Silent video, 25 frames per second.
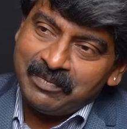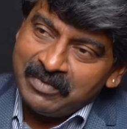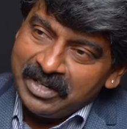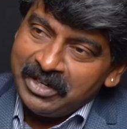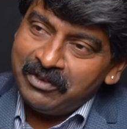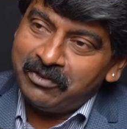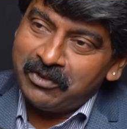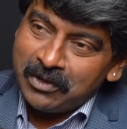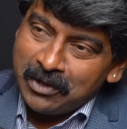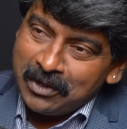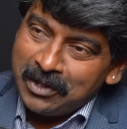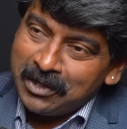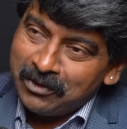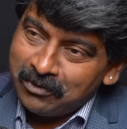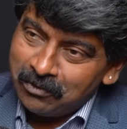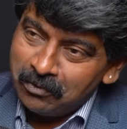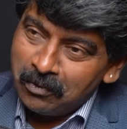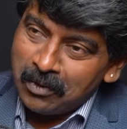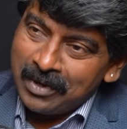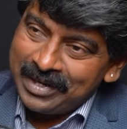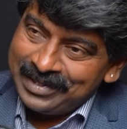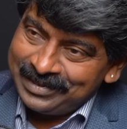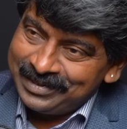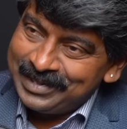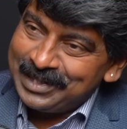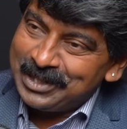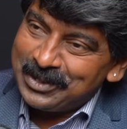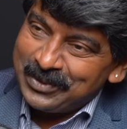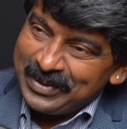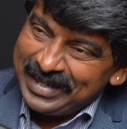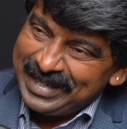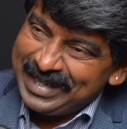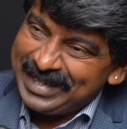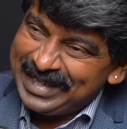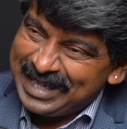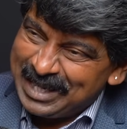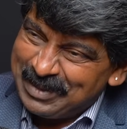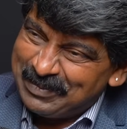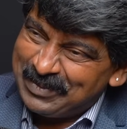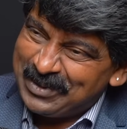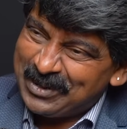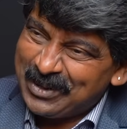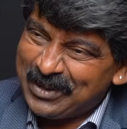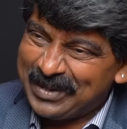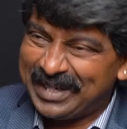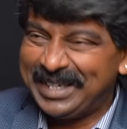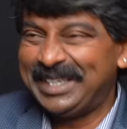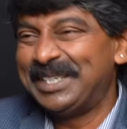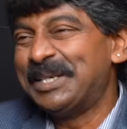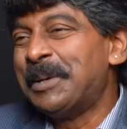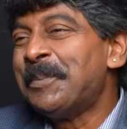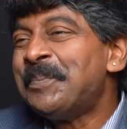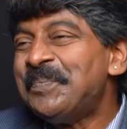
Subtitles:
I'm very fond of voice. That's why I keep talking